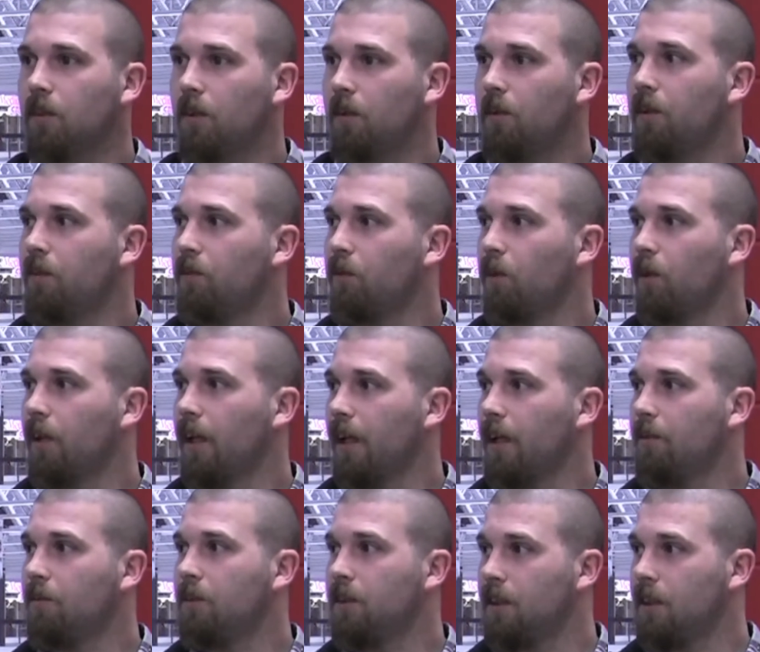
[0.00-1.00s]
3-4
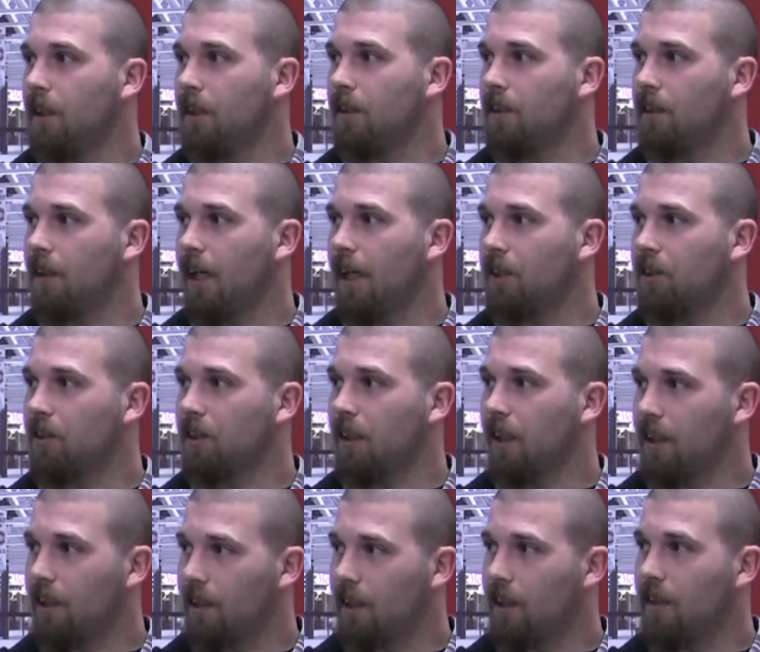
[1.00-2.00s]
games, and then to actually
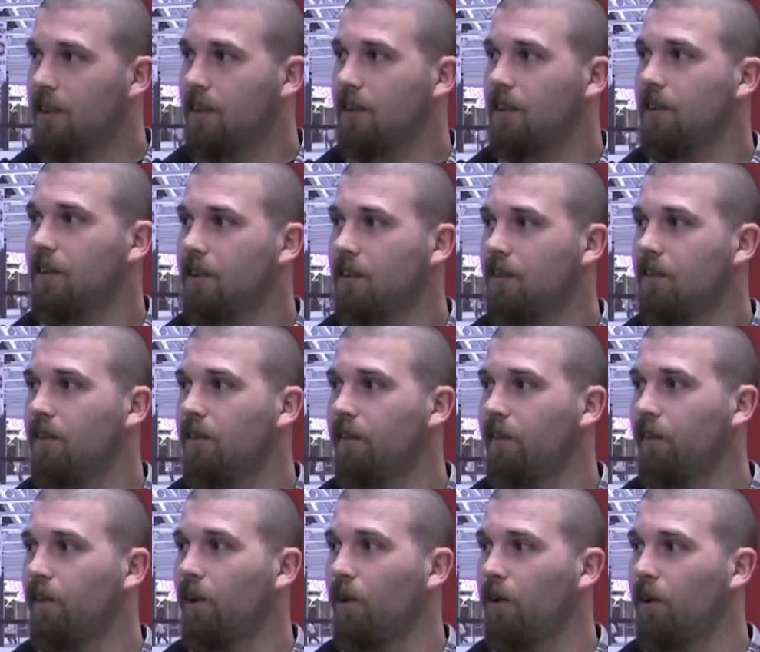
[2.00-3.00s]
get a nice
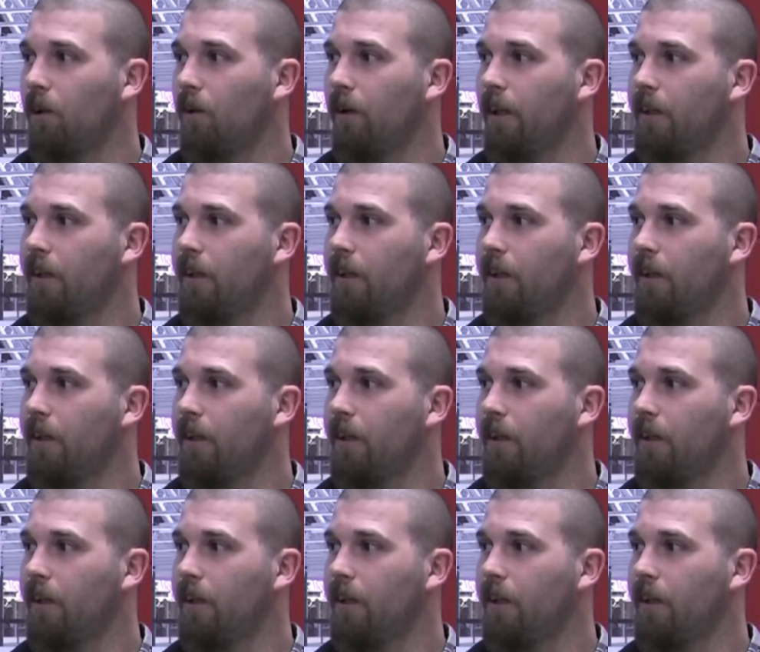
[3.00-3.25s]
flow going.